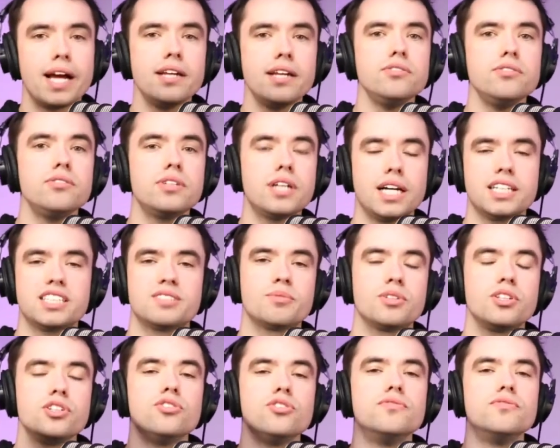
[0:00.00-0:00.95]
new customer
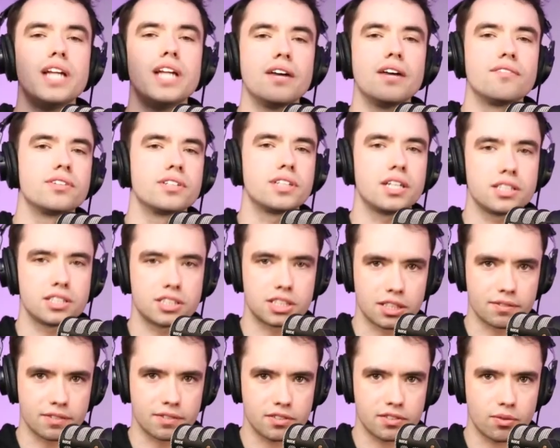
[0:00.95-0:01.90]
that you've never done
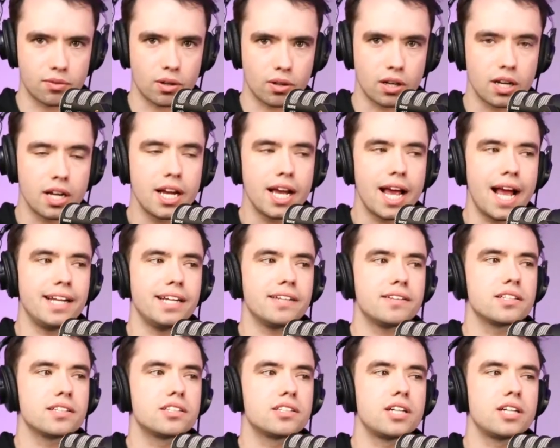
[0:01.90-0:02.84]
service for. And yet
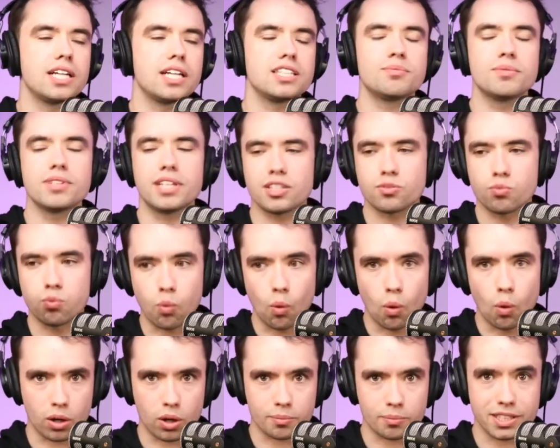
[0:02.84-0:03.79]
the customer that is
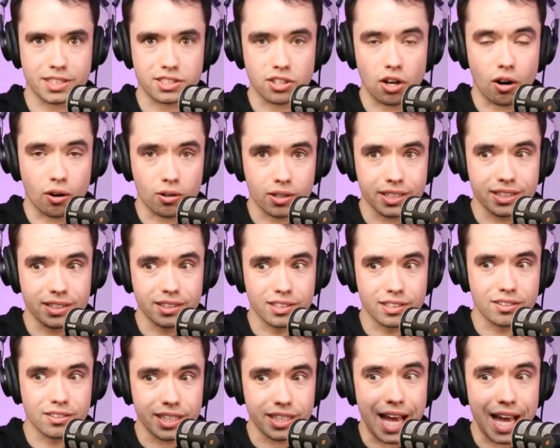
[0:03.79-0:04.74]
warm, that's already
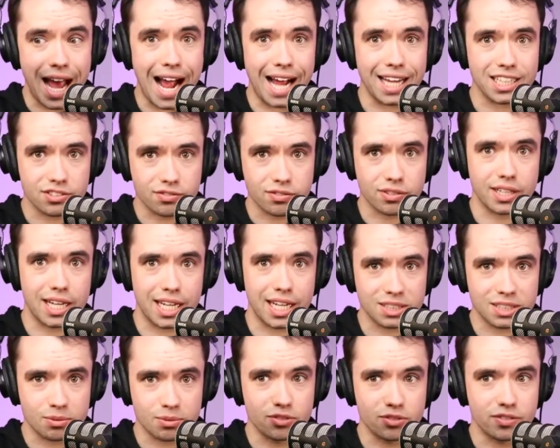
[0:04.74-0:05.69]
literally asked for an
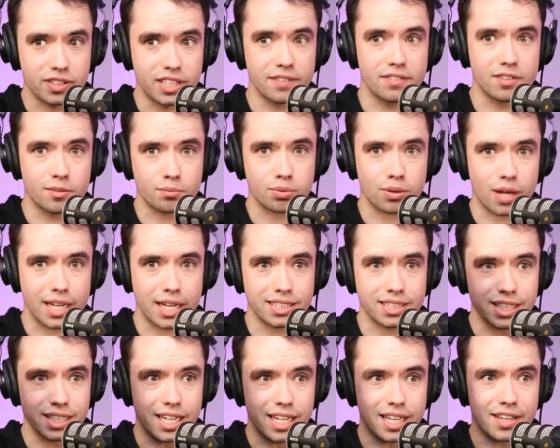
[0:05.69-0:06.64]
estimate, you've given
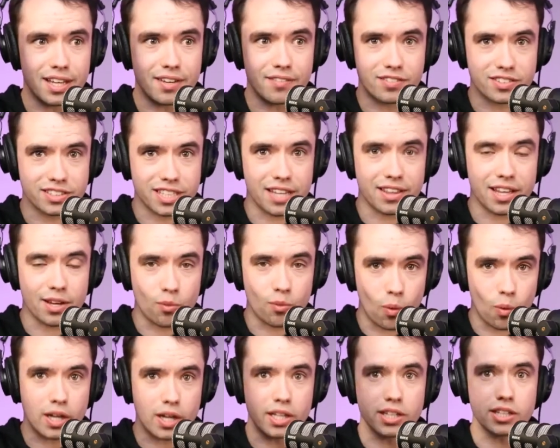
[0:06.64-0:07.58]
pricing, and they've said they
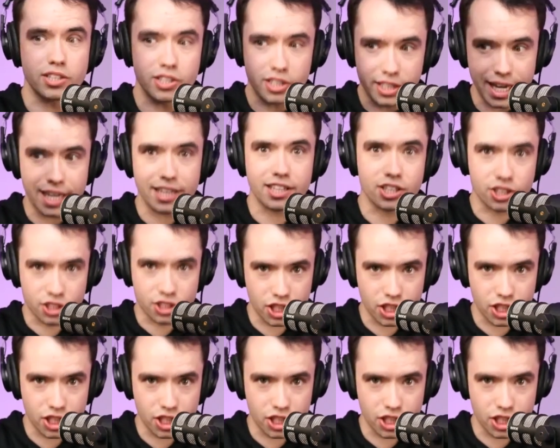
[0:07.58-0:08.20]
wanted to get the